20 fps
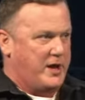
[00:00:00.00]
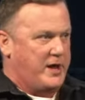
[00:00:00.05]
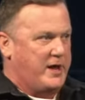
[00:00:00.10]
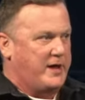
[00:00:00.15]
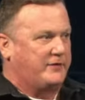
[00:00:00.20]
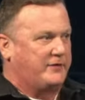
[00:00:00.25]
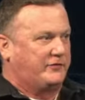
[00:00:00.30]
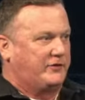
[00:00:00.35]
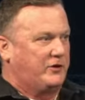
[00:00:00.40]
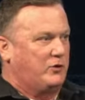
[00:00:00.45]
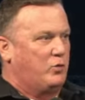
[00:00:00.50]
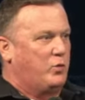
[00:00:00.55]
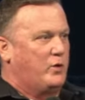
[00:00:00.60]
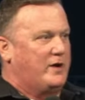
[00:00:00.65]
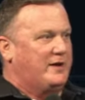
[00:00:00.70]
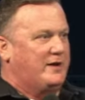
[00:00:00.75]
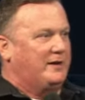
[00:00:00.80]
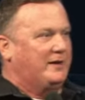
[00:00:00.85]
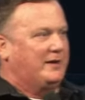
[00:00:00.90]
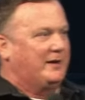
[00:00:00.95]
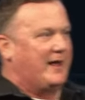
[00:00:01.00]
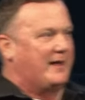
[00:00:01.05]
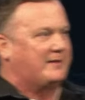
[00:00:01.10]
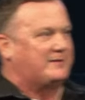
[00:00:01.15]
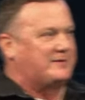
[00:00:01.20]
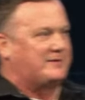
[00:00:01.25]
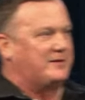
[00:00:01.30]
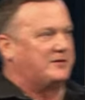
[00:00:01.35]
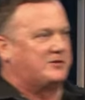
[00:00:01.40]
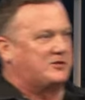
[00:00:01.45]
is that we
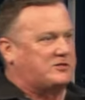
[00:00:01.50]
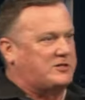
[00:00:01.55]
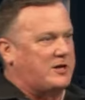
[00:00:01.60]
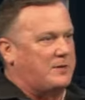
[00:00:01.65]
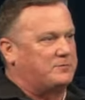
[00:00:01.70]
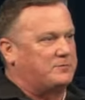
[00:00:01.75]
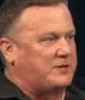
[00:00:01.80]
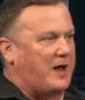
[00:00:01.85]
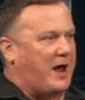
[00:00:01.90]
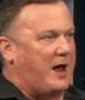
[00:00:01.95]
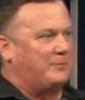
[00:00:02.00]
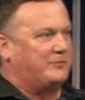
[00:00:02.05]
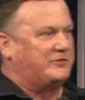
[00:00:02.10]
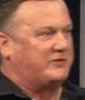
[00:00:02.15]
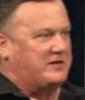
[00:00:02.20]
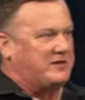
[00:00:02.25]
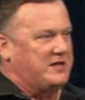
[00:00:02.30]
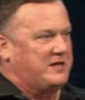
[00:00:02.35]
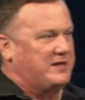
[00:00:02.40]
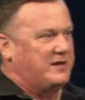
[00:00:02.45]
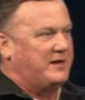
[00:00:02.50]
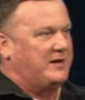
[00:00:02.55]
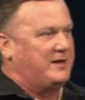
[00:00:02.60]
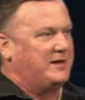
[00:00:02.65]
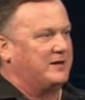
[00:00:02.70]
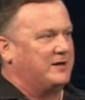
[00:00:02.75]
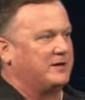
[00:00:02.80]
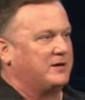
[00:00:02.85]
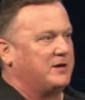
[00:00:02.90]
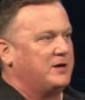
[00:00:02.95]
let this sometimes get
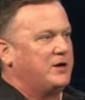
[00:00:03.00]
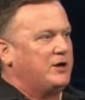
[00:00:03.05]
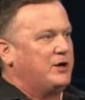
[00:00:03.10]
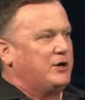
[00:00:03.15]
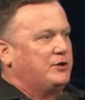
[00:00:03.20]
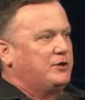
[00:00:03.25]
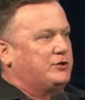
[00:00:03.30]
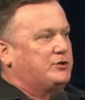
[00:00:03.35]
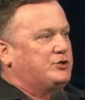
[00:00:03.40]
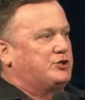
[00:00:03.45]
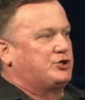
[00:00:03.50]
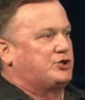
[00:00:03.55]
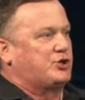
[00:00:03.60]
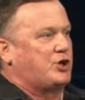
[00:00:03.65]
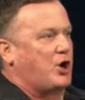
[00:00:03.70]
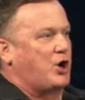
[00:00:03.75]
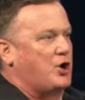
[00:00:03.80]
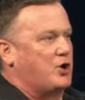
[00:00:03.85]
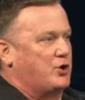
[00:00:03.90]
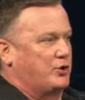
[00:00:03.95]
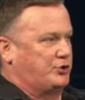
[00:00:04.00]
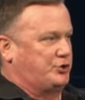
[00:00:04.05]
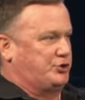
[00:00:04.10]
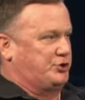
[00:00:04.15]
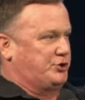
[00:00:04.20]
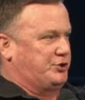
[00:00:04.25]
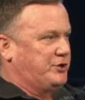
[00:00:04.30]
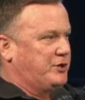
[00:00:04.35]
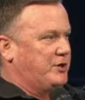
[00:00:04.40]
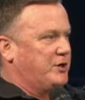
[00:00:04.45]
into
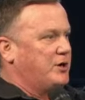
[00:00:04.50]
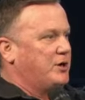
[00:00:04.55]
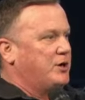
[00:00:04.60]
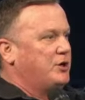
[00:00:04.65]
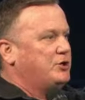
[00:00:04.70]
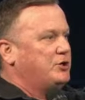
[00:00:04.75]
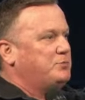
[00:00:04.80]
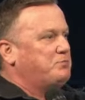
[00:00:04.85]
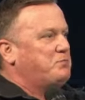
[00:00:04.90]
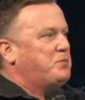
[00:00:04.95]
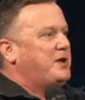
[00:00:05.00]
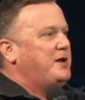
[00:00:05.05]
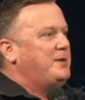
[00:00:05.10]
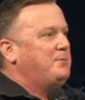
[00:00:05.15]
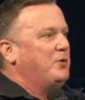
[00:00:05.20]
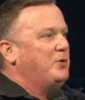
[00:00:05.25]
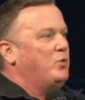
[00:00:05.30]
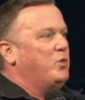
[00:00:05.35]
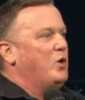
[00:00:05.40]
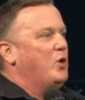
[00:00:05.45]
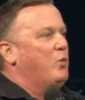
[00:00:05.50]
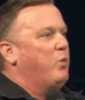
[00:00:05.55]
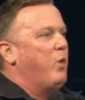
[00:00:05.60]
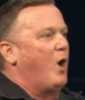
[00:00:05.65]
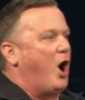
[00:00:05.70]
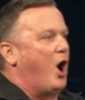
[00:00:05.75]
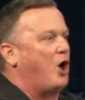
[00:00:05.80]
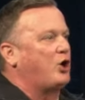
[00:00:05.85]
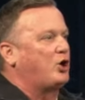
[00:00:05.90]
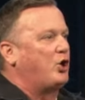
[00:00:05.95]
church. People will
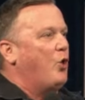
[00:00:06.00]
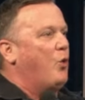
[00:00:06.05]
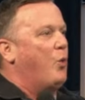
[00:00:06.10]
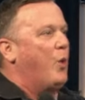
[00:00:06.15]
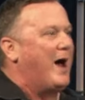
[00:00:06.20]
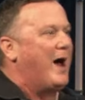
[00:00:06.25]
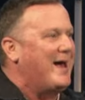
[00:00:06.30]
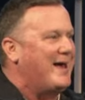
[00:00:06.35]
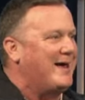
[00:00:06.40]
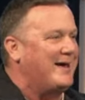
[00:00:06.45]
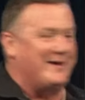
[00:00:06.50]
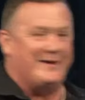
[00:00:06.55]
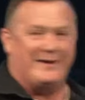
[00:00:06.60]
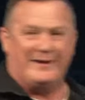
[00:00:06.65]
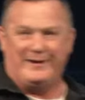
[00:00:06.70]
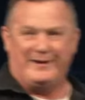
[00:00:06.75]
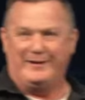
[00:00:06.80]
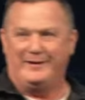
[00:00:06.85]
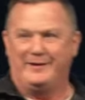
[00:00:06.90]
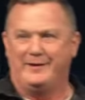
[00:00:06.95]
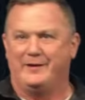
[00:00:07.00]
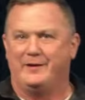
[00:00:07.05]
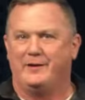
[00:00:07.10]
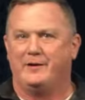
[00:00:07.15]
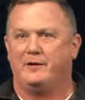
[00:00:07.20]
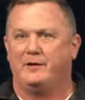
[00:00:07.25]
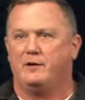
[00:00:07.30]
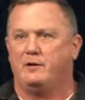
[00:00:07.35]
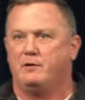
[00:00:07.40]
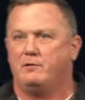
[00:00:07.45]
walk away
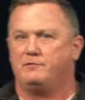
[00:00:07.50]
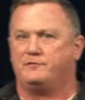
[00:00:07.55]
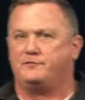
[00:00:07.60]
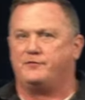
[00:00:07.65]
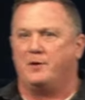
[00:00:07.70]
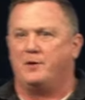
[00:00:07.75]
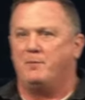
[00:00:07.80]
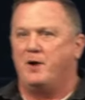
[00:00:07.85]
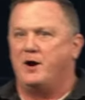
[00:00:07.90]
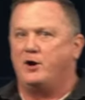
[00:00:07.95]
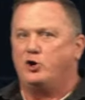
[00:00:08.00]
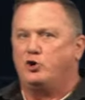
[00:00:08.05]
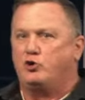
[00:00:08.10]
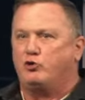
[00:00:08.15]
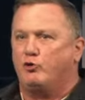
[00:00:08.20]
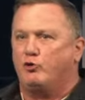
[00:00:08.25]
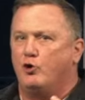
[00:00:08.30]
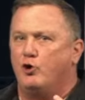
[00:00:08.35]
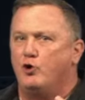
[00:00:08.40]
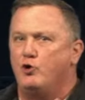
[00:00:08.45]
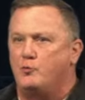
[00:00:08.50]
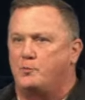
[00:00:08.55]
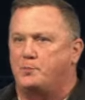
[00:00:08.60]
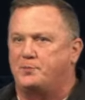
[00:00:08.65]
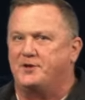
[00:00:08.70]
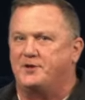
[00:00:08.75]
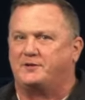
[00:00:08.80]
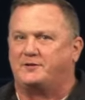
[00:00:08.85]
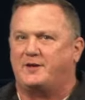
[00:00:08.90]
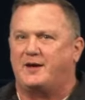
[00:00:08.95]
from a group
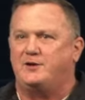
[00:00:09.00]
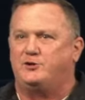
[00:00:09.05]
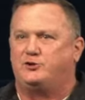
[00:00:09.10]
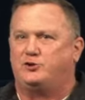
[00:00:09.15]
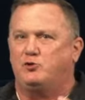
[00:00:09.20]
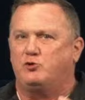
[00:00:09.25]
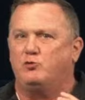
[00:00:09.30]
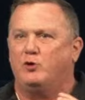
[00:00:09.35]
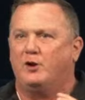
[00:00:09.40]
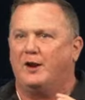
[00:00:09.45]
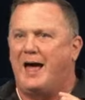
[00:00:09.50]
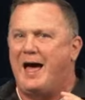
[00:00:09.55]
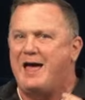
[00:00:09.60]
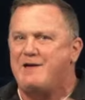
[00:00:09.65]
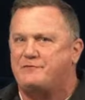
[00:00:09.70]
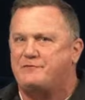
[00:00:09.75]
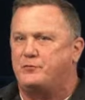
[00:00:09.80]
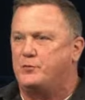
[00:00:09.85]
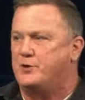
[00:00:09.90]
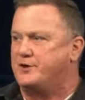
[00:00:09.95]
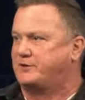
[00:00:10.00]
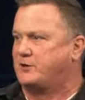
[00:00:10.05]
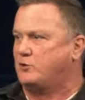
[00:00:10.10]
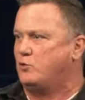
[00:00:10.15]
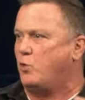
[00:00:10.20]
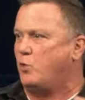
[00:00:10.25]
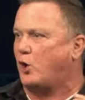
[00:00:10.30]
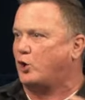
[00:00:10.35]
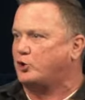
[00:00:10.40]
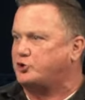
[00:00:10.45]
that they do life with
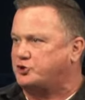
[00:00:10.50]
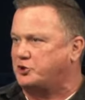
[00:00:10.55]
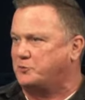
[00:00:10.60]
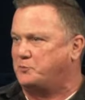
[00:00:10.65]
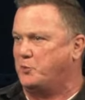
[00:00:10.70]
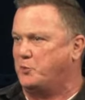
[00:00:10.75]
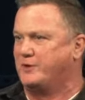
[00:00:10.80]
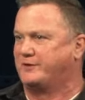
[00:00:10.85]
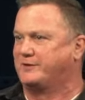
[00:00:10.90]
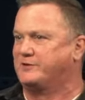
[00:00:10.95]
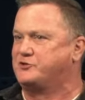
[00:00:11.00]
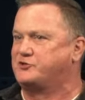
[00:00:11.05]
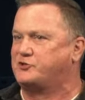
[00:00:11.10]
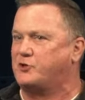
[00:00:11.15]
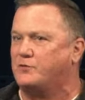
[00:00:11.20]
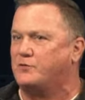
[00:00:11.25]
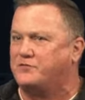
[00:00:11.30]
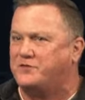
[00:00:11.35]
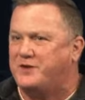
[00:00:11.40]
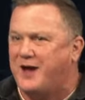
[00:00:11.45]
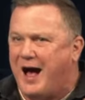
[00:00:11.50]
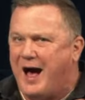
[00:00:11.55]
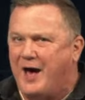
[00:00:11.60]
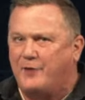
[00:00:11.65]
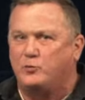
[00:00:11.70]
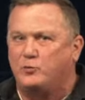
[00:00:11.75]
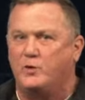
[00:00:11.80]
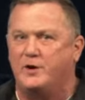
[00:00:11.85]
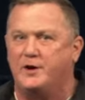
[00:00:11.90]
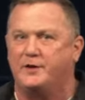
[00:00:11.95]
and worship with and serve
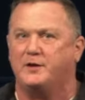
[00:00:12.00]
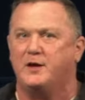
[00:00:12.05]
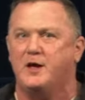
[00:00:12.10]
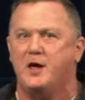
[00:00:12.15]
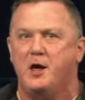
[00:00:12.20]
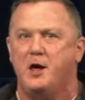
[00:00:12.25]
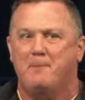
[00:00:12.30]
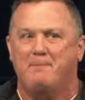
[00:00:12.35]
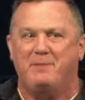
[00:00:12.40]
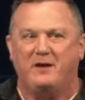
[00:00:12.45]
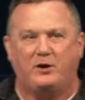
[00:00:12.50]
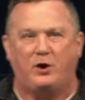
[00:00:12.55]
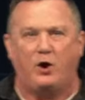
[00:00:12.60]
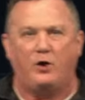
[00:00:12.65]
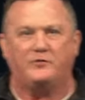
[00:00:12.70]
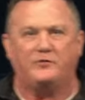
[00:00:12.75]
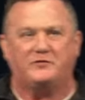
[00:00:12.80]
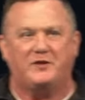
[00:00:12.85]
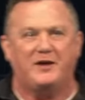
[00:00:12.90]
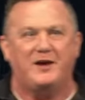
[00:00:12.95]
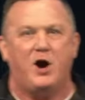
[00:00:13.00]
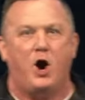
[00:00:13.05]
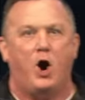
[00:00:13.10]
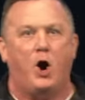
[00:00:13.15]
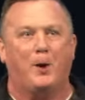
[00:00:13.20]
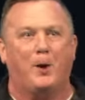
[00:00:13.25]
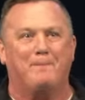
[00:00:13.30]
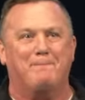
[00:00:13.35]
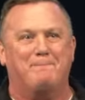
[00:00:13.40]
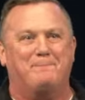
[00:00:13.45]
God with because they
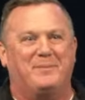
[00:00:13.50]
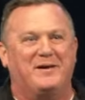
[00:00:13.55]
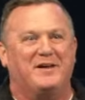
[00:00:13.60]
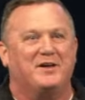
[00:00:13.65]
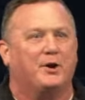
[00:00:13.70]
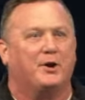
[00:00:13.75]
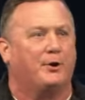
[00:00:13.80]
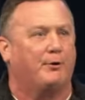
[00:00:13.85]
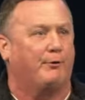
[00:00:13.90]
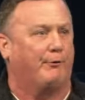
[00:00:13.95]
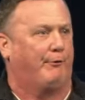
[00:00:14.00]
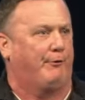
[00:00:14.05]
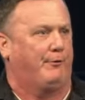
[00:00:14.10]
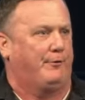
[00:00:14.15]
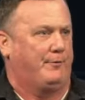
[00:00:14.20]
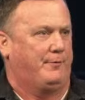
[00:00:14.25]
are bitter.